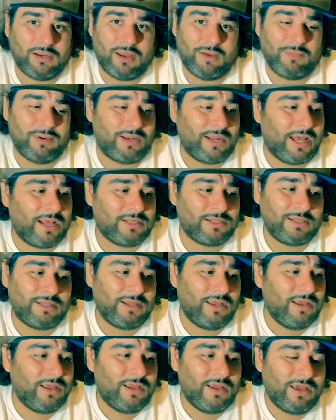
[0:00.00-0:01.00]
I mean,
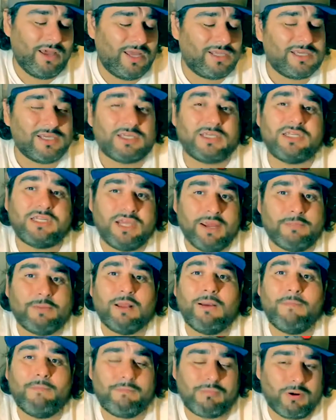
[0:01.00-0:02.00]
it just shipped
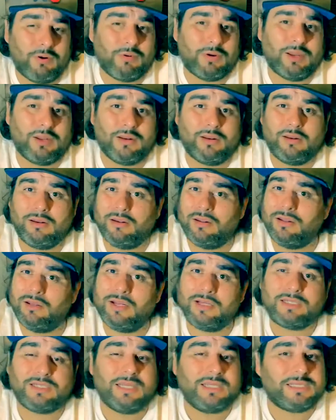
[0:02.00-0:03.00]
broken.
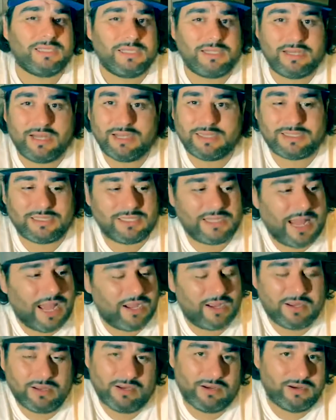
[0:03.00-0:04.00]
It's
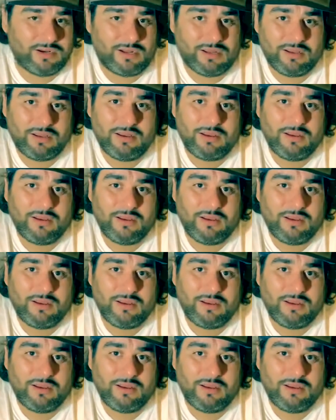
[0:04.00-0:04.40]
not good.